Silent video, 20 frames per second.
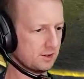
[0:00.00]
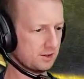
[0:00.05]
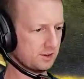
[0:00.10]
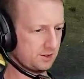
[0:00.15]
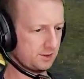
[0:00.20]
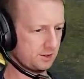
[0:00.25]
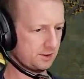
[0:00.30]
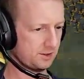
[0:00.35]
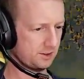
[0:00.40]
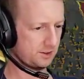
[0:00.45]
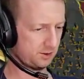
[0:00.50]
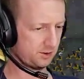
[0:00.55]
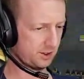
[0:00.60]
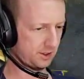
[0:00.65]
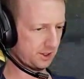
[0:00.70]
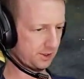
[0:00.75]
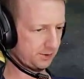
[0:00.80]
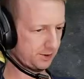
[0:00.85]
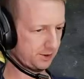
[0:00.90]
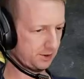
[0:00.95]
So,
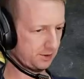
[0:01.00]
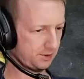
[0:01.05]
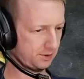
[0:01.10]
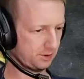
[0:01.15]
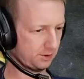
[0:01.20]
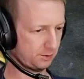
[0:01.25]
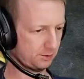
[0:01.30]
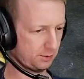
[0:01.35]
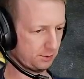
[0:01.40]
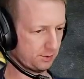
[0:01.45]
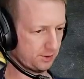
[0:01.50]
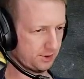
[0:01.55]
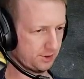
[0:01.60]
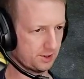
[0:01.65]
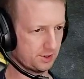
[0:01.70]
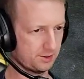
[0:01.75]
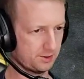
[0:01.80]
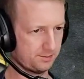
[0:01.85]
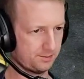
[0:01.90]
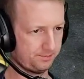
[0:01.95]
how are we going to do this? We want
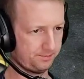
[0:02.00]
the